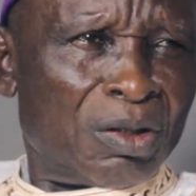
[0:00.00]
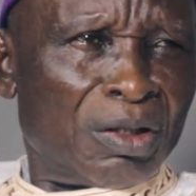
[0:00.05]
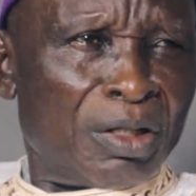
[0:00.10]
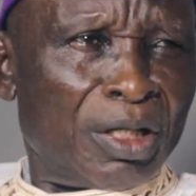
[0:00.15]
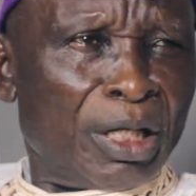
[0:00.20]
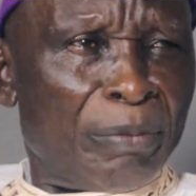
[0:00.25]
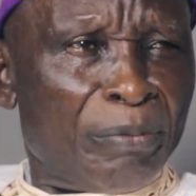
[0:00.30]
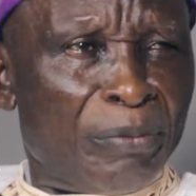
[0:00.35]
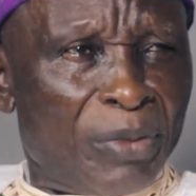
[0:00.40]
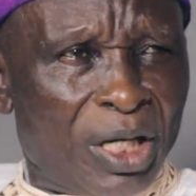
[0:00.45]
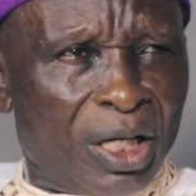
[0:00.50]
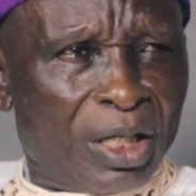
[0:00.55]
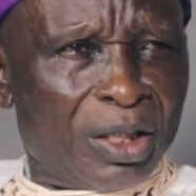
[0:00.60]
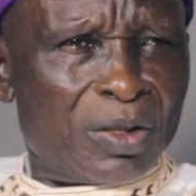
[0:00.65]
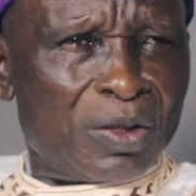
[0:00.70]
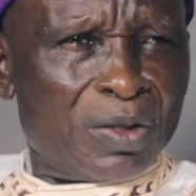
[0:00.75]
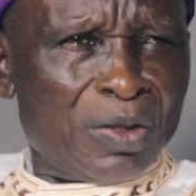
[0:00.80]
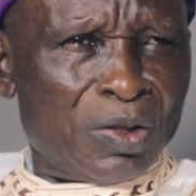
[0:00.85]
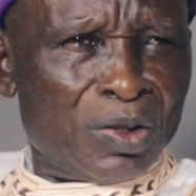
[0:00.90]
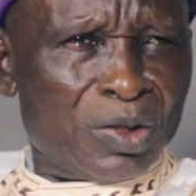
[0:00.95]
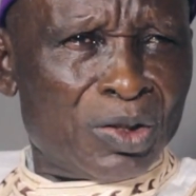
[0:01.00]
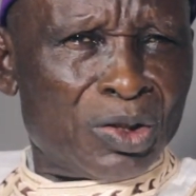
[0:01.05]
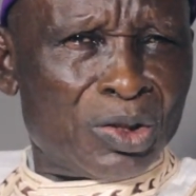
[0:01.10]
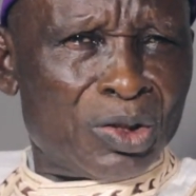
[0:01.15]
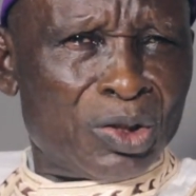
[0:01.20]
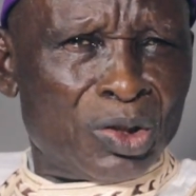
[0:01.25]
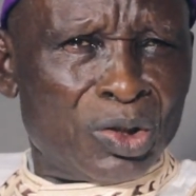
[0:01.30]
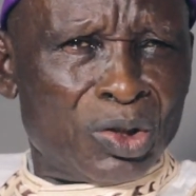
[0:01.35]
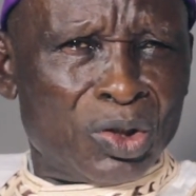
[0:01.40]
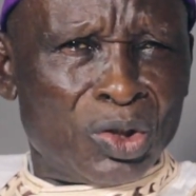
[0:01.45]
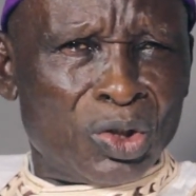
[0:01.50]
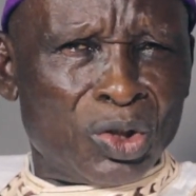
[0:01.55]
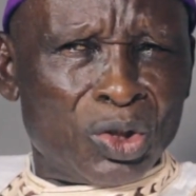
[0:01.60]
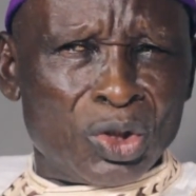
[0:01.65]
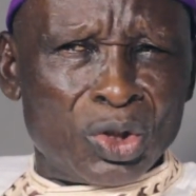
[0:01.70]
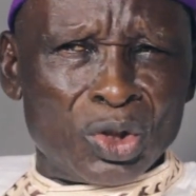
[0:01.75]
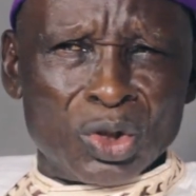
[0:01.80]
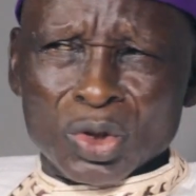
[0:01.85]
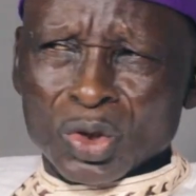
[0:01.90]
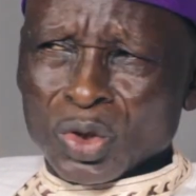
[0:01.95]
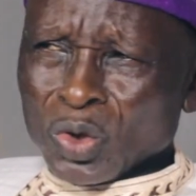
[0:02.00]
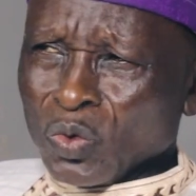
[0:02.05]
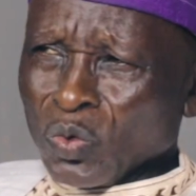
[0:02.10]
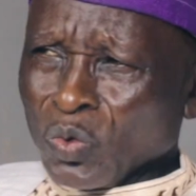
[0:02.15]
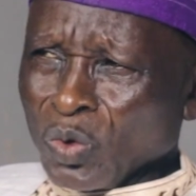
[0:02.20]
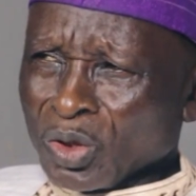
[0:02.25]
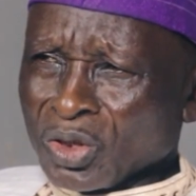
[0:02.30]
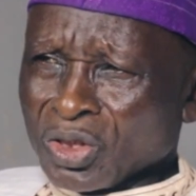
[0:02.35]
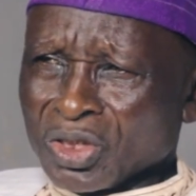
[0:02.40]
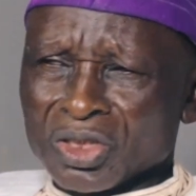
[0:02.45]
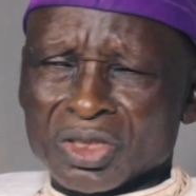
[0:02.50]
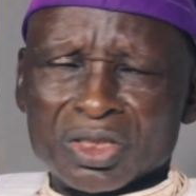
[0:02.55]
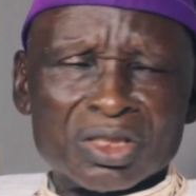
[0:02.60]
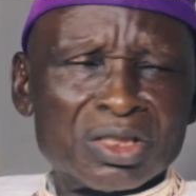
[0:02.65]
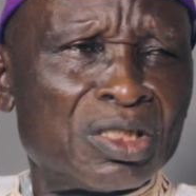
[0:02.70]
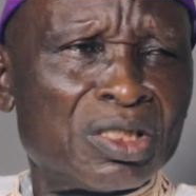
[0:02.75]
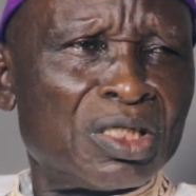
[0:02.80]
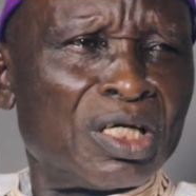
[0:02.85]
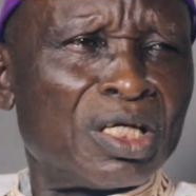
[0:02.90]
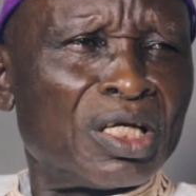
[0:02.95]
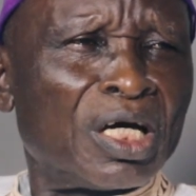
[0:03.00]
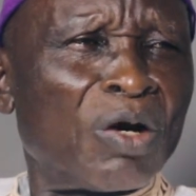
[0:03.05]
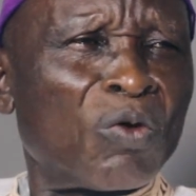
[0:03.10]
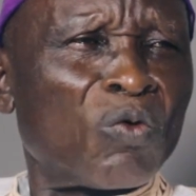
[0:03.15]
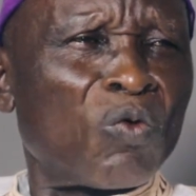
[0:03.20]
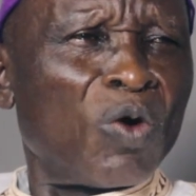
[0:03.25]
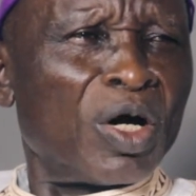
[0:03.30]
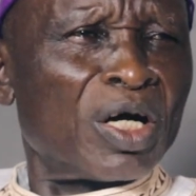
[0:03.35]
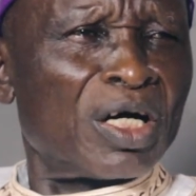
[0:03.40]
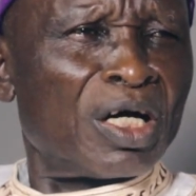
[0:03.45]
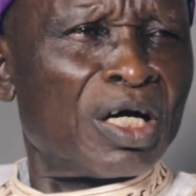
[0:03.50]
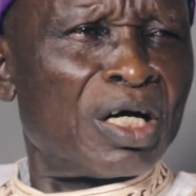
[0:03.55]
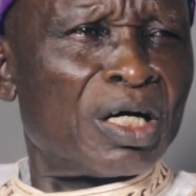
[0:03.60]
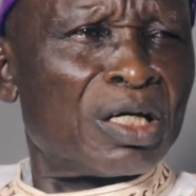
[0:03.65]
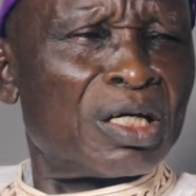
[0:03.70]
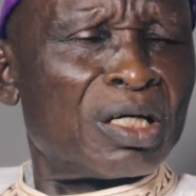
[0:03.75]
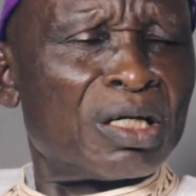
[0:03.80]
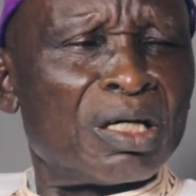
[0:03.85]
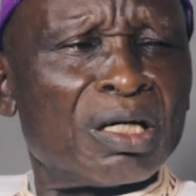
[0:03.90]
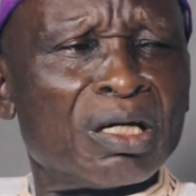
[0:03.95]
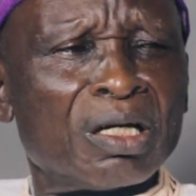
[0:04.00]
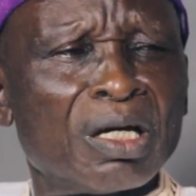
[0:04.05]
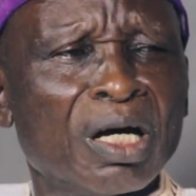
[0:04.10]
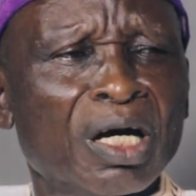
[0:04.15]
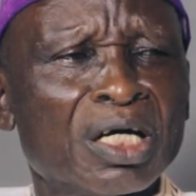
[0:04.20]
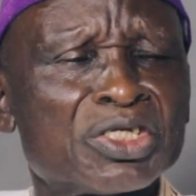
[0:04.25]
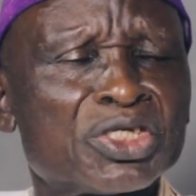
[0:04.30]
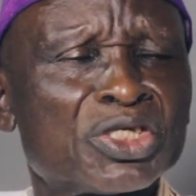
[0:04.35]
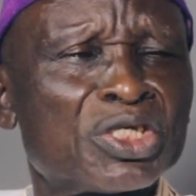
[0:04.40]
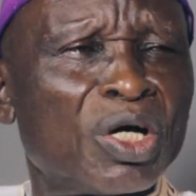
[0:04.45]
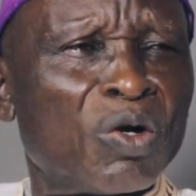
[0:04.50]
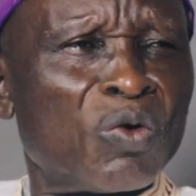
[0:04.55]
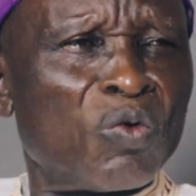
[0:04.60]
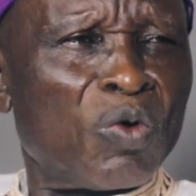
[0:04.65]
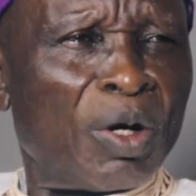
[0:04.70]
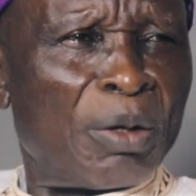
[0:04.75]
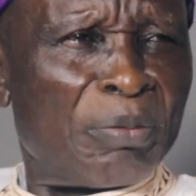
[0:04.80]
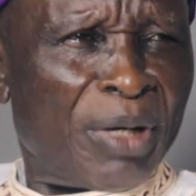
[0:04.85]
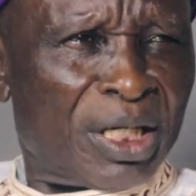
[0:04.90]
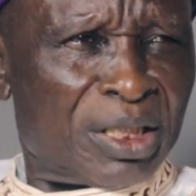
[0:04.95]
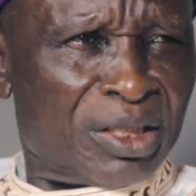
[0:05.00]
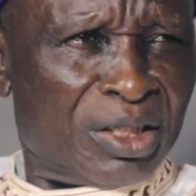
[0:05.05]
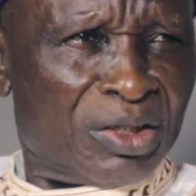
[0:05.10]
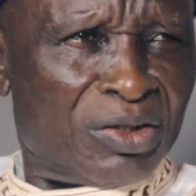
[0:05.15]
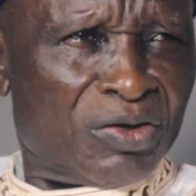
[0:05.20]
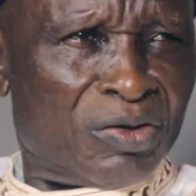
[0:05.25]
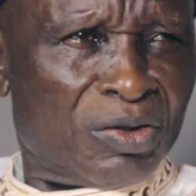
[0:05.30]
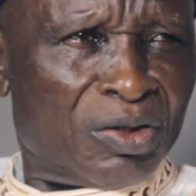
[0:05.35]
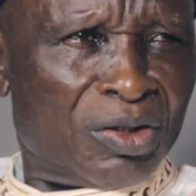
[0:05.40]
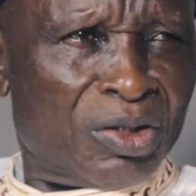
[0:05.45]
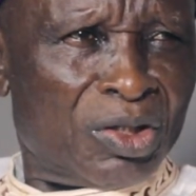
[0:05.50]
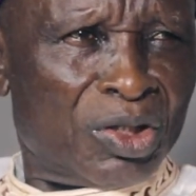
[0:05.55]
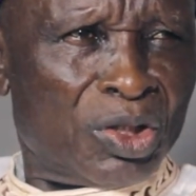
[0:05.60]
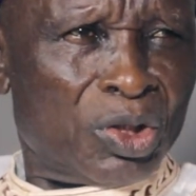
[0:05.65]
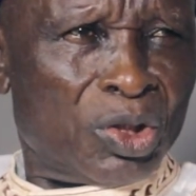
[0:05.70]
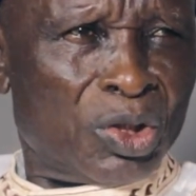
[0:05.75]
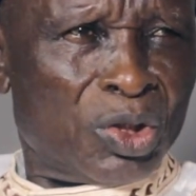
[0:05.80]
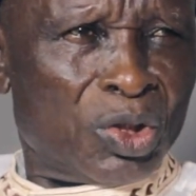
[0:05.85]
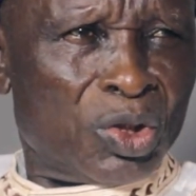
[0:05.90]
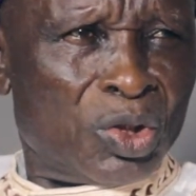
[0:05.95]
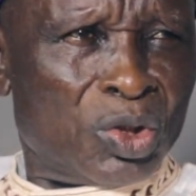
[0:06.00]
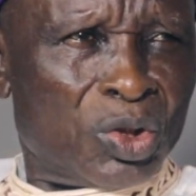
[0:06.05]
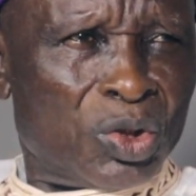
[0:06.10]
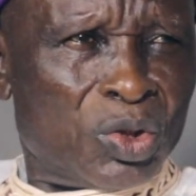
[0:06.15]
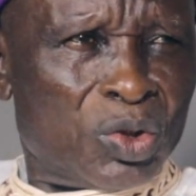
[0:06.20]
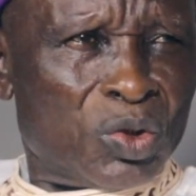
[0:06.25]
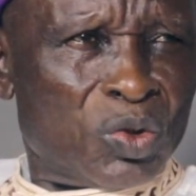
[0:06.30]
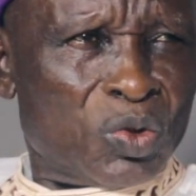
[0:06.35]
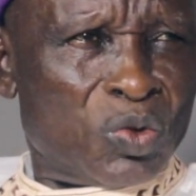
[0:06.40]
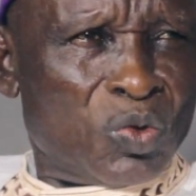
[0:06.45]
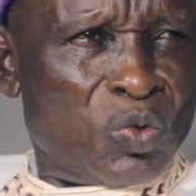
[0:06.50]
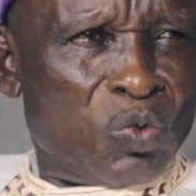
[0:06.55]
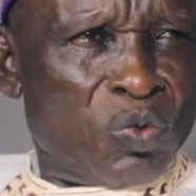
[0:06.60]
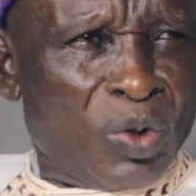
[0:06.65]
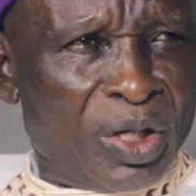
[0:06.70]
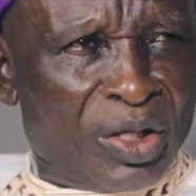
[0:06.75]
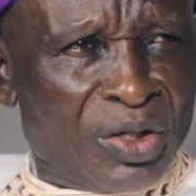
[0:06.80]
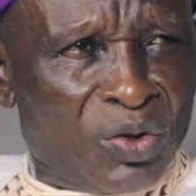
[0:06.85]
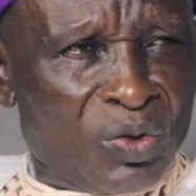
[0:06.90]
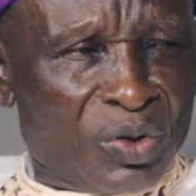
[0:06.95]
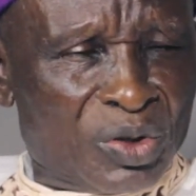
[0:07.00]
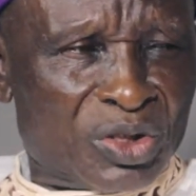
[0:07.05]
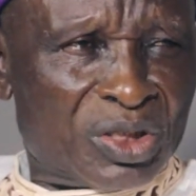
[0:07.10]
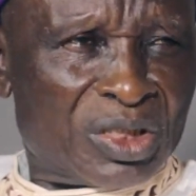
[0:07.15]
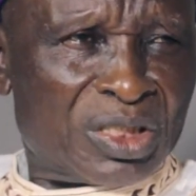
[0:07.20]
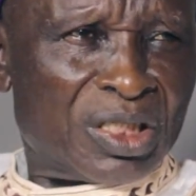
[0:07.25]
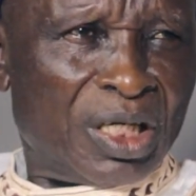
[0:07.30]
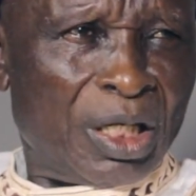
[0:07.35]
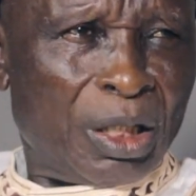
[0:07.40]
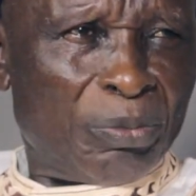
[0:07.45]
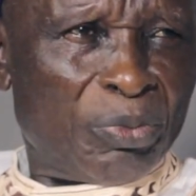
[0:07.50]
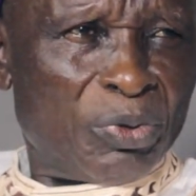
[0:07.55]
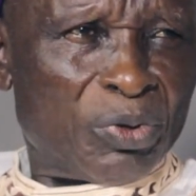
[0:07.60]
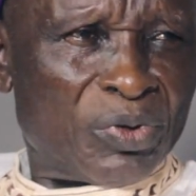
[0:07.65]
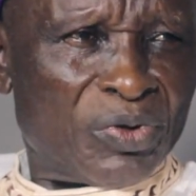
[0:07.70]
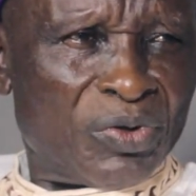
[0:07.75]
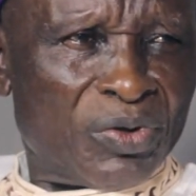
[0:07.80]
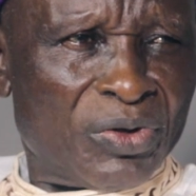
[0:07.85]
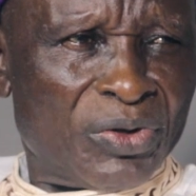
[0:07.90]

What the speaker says: The man was in Ashangwa market when those things happened.